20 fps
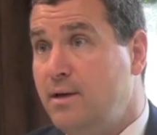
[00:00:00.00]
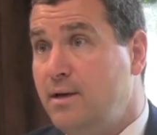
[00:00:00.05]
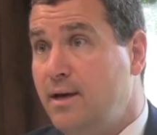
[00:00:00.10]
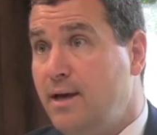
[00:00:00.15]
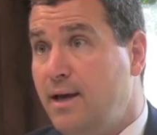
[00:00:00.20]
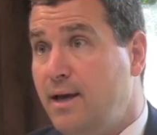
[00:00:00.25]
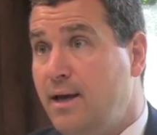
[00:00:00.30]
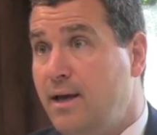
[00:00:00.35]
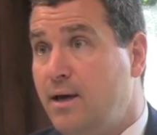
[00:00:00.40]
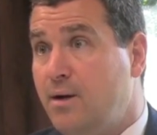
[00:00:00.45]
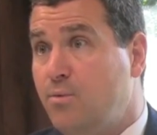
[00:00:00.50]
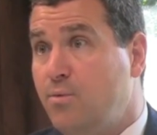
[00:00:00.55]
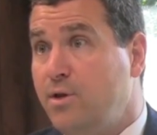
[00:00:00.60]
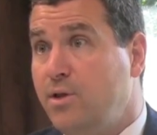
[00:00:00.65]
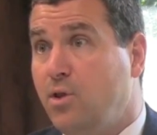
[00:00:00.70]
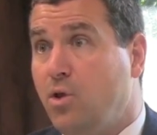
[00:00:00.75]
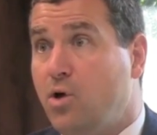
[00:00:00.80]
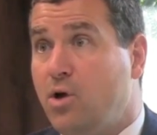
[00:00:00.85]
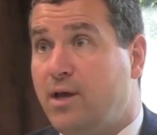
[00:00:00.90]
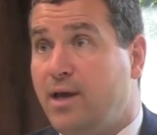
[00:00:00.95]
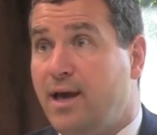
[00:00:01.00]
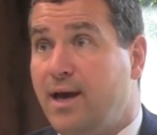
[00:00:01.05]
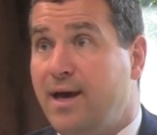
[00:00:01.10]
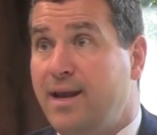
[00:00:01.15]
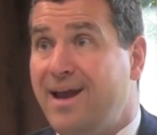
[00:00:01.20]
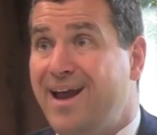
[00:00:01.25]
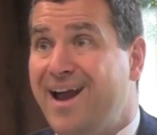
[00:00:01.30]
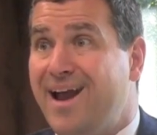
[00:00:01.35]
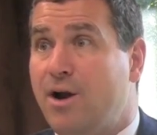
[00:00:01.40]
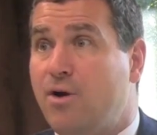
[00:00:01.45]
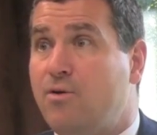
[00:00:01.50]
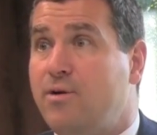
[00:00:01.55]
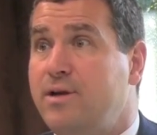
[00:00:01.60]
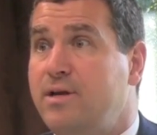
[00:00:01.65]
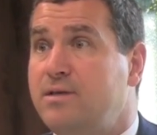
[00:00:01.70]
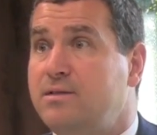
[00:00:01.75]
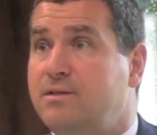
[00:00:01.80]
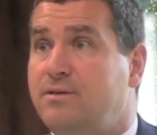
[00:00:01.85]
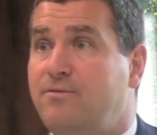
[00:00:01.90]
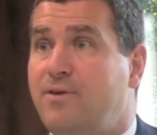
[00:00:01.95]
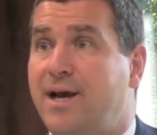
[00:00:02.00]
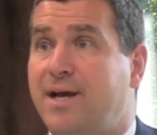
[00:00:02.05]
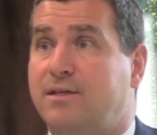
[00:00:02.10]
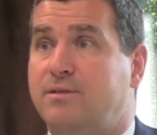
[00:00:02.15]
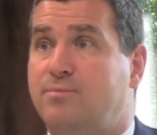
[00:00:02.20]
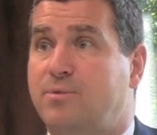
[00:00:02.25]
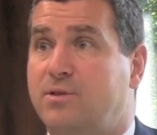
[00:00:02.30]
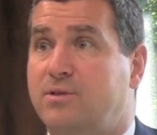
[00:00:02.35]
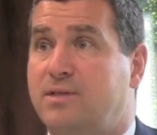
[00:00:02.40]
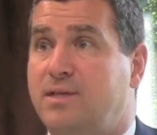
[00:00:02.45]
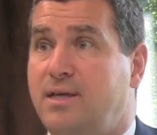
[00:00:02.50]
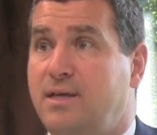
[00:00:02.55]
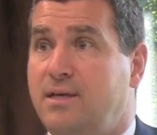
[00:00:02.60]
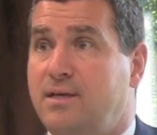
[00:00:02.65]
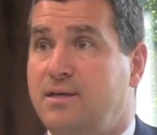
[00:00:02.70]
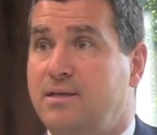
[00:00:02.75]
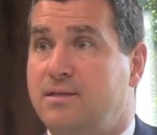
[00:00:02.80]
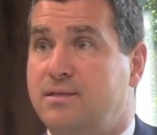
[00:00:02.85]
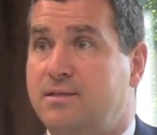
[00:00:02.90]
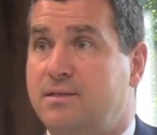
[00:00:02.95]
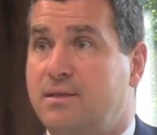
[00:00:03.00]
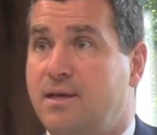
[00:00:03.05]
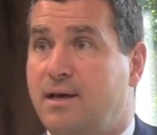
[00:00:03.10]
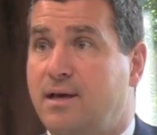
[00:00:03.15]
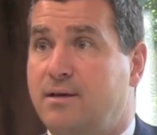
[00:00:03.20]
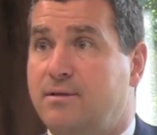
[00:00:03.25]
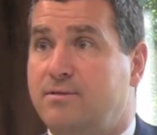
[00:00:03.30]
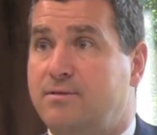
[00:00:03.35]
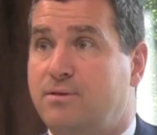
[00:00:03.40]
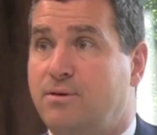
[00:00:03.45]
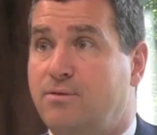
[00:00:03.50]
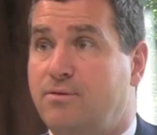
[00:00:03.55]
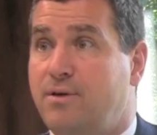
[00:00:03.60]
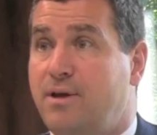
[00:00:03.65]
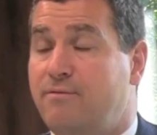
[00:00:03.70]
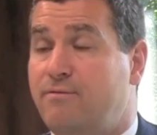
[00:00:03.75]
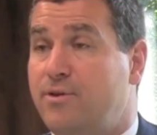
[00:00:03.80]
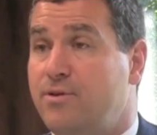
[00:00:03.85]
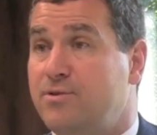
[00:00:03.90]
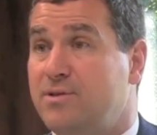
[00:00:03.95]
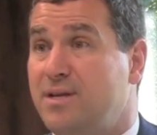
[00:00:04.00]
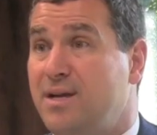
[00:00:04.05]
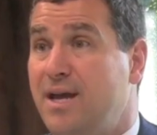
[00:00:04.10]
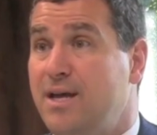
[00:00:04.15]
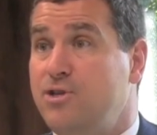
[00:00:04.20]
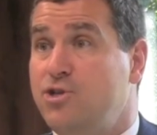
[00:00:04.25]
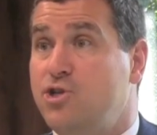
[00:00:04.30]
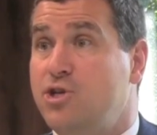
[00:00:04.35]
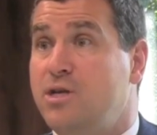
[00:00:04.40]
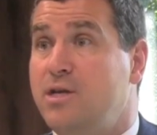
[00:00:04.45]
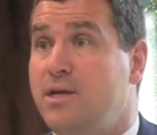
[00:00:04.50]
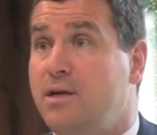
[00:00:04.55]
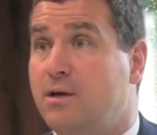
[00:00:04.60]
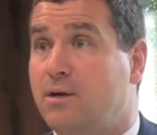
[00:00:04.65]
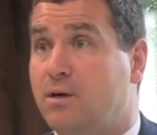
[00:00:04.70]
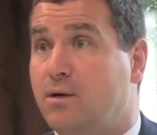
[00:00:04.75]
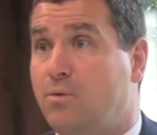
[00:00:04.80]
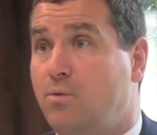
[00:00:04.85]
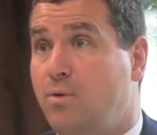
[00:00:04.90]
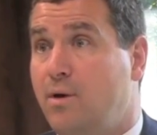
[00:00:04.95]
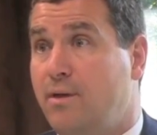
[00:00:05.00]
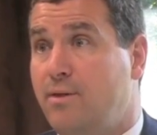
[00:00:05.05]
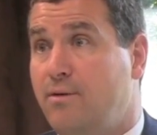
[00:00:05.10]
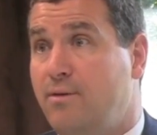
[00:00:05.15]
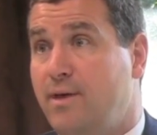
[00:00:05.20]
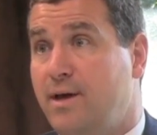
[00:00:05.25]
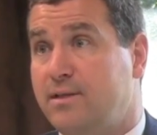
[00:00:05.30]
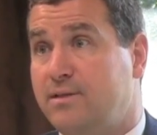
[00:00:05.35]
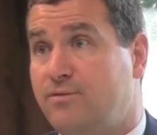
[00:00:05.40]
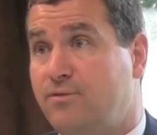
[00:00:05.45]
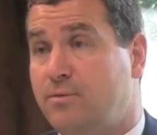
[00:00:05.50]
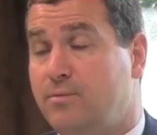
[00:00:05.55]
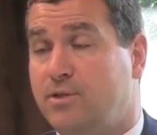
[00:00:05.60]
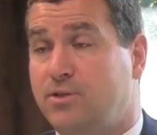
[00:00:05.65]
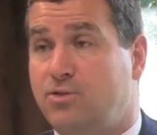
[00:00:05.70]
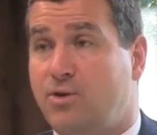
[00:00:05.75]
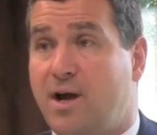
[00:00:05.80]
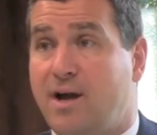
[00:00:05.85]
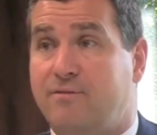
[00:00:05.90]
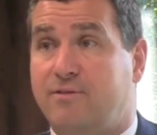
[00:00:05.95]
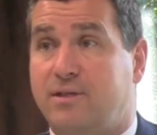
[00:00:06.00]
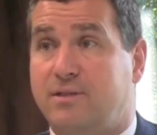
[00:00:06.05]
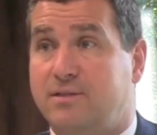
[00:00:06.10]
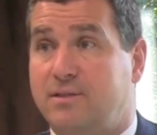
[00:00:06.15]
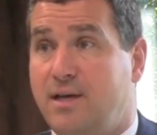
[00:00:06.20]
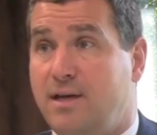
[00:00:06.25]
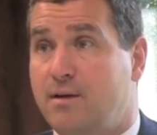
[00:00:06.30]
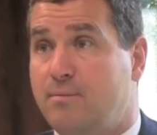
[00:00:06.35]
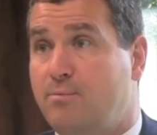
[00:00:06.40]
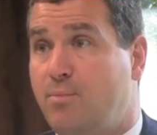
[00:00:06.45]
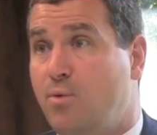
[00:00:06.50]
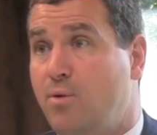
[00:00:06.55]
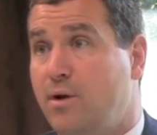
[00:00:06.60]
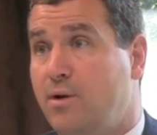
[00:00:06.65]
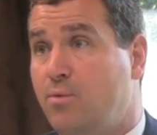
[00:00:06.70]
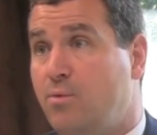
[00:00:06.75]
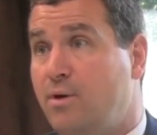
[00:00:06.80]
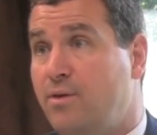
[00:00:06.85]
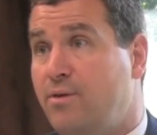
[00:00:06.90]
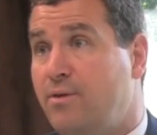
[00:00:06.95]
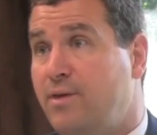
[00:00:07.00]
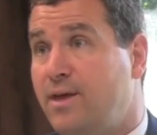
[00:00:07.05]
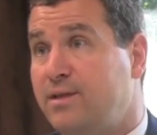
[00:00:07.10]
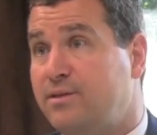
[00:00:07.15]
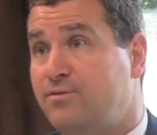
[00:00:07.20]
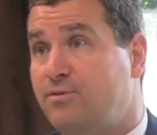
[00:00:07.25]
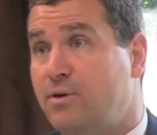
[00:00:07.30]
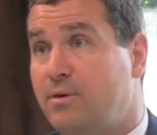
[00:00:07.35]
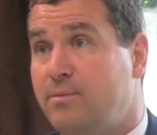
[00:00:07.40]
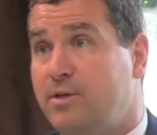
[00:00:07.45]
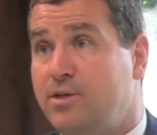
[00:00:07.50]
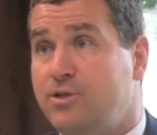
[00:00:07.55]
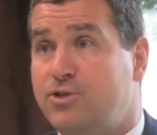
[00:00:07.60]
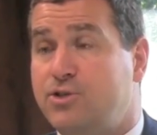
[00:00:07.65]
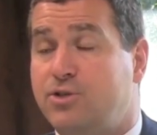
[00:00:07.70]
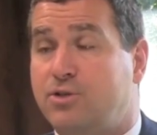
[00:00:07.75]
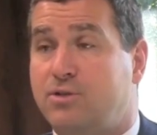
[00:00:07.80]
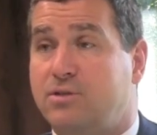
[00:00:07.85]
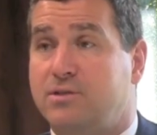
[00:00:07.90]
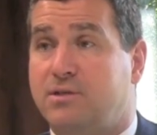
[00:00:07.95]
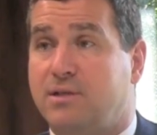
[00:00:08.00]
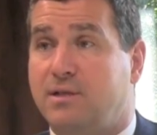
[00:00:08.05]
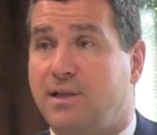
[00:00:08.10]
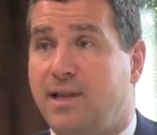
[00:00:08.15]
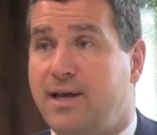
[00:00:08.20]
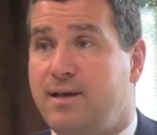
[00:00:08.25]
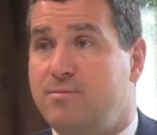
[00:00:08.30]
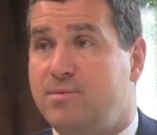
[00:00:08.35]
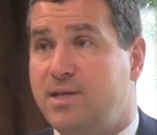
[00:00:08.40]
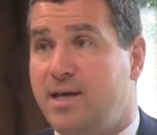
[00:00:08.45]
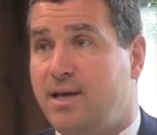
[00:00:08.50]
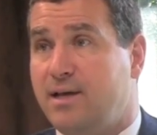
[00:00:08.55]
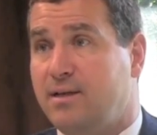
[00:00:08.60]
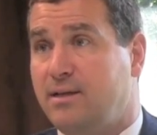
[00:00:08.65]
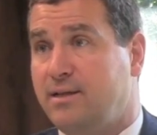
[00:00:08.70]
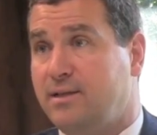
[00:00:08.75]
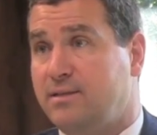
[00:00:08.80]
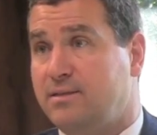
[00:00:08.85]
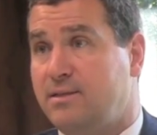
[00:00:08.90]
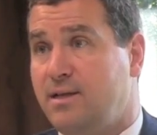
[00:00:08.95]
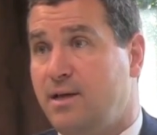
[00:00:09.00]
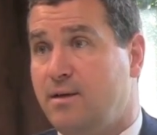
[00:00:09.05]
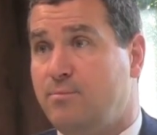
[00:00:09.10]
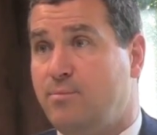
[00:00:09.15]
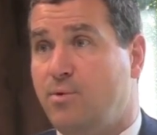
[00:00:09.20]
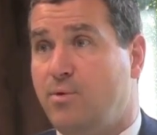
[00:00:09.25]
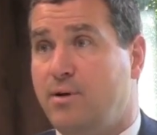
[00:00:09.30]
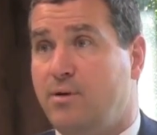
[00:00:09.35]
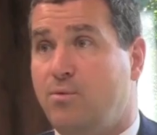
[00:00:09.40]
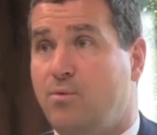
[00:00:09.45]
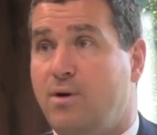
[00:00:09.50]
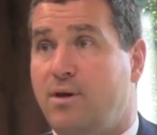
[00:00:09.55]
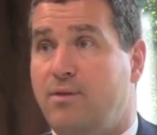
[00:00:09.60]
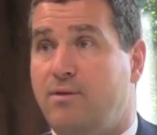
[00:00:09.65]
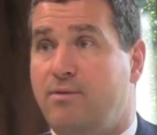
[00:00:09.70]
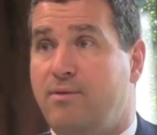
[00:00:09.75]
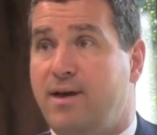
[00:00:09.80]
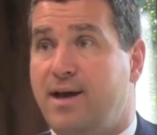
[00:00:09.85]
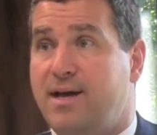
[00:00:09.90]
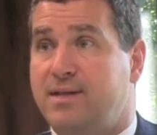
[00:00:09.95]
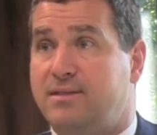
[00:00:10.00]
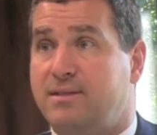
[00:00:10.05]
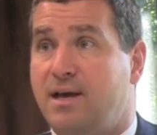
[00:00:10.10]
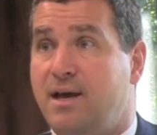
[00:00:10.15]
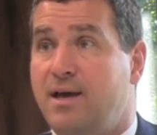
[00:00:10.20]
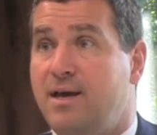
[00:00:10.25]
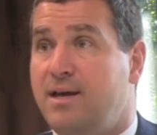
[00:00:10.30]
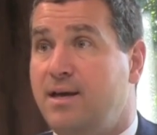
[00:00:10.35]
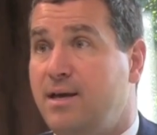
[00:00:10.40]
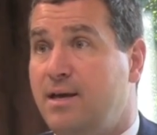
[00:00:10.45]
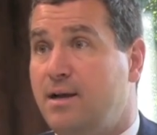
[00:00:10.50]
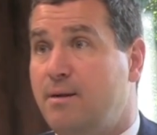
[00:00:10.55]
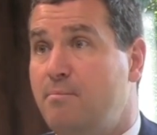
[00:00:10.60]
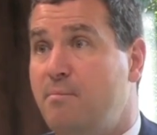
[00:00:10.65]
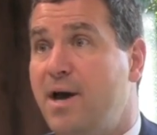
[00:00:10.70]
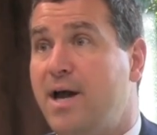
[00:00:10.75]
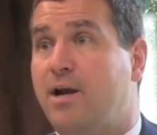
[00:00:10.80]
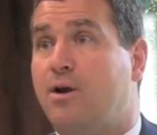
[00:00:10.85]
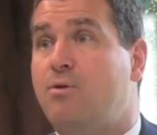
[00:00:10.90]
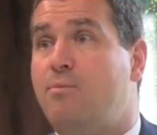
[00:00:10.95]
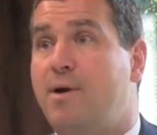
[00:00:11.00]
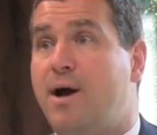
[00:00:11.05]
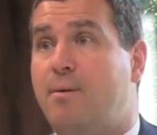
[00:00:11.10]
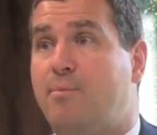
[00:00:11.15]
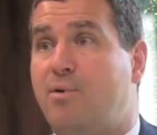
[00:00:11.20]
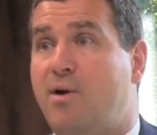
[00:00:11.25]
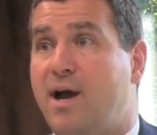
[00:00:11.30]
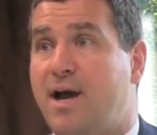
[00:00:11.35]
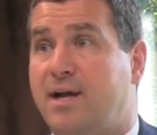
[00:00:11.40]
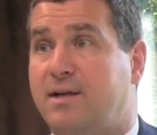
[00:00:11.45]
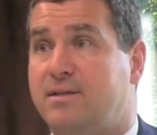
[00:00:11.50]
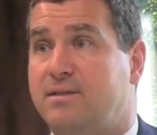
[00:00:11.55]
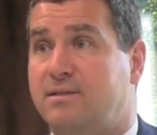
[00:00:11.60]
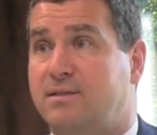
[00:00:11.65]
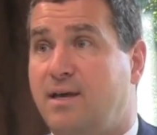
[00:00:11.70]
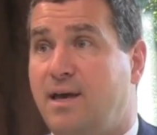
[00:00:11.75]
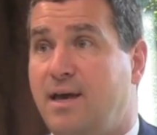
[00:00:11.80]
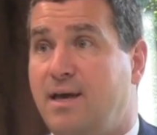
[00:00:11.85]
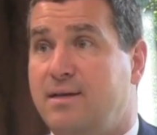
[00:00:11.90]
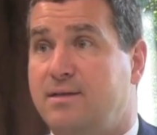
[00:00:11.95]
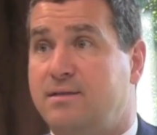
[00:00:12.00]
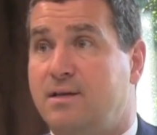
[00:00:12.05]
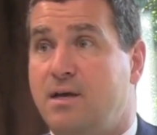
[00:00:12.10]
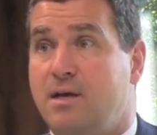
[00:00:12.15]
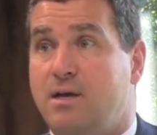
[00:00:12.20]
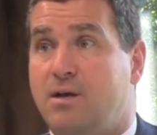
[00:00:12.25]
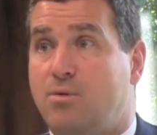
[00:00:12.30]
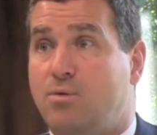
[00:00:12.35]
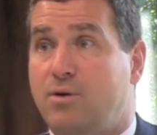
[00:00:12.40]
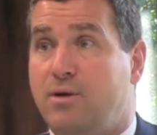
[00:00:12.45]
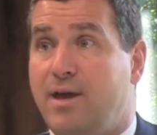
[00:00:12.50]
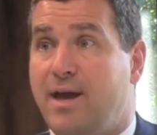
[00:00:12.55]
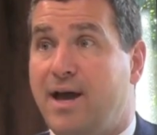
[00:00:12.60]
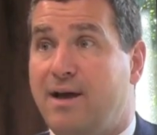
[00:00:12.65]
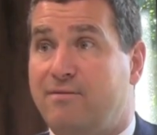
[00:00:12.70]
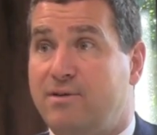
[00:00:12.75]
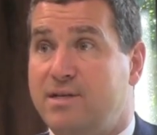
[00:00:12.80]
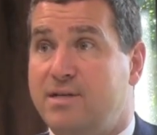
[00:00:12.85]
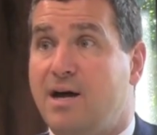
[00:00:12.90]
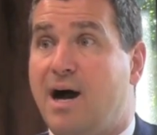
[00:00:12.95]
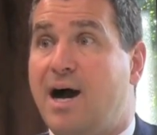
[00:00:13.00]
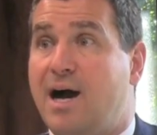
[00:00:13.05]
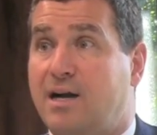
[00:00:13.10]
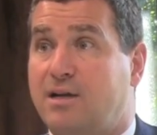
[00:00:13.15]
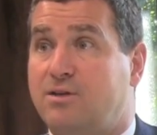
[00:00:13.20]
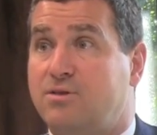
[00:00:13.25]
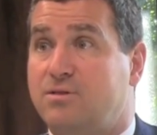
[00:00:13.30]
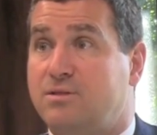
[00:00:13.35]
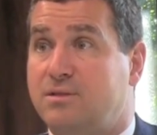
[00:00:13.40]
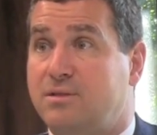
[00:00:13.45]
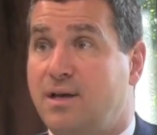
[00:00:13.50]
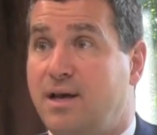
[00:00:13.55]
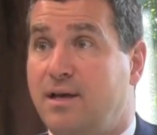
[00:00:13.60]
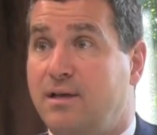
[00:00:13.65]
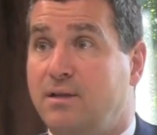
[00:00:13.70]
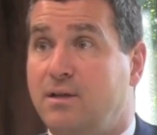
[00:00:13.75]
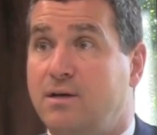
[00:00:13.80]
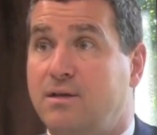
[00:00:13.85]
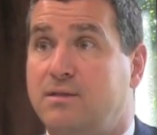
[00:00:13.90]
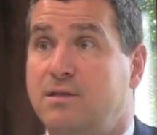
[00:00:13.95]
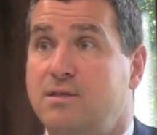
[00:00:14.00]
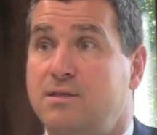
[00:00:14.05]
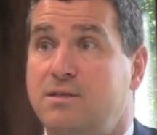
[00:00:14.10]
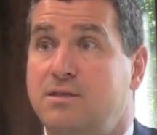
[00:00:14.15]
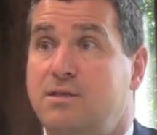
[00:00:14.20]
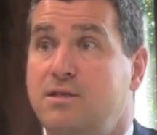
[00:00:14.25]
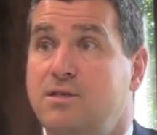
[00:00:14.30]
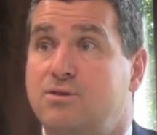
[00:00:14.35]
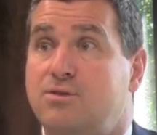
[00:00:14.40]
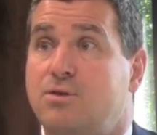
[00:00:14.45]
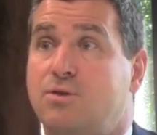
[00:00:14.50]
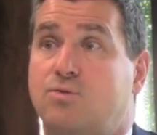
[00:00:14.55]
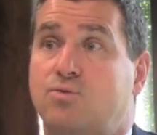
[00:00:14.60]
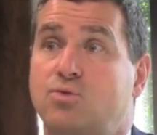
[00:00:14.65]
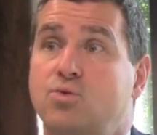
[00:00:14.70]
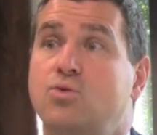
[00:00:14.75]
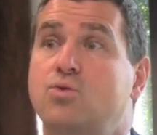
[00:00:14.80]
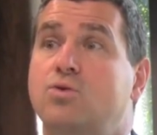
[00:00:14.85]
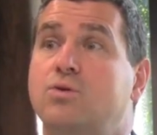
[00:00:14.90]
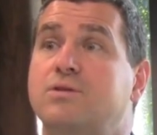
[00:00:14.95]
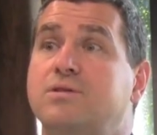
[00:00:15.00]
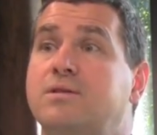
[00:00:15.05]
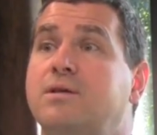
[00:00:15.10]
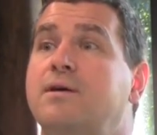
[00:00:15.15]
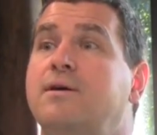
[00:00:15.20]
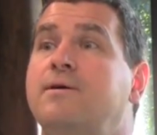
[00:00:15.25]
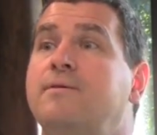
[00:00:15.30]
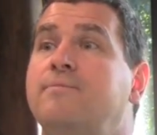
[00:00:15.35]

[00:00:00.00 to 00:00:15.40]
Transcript: and we look at areas of expertise so if there's an engineer, whether that's from a traffic standpoint, whether that's from an insurance claims handling standpoint, whether that's in a medical malpractice case where you have a doctor say, look, these are the rules